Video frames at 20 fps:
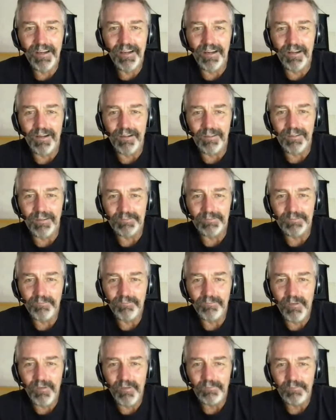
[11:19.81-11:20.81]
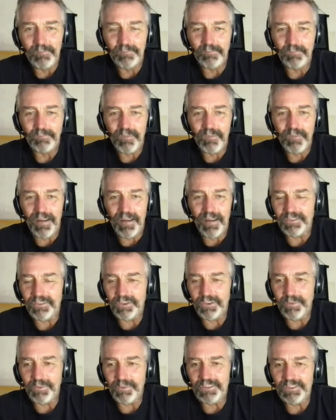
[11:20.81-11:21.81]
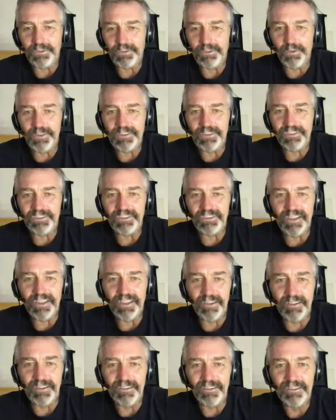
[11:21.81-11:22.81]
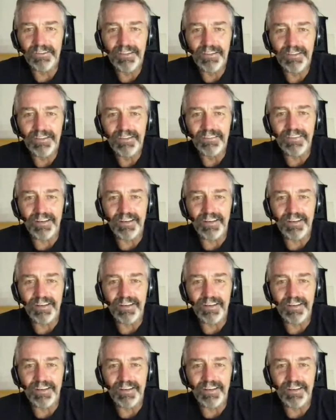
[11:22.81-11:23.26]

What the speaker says: Uh, I have so many stories to tell